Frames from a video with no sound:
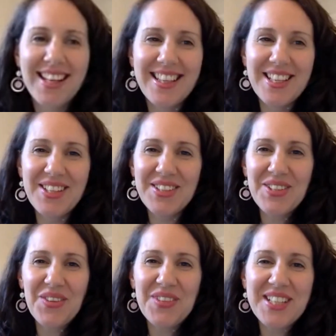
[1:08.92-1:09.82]
thank you
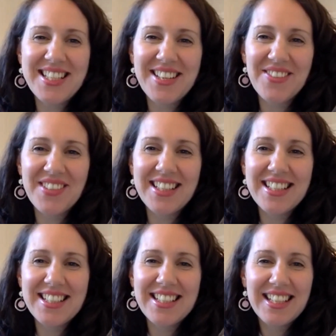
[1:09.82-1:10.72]
so much, David.
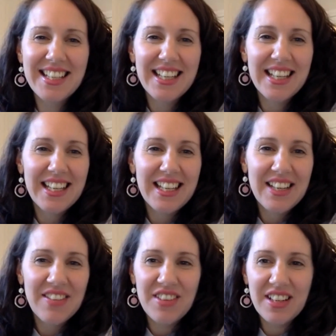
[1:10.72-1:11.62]

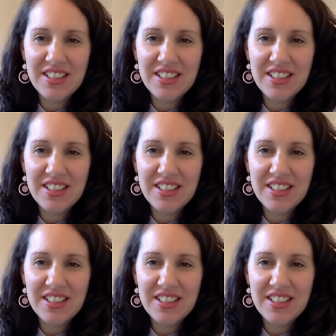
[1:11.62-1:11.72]
Right,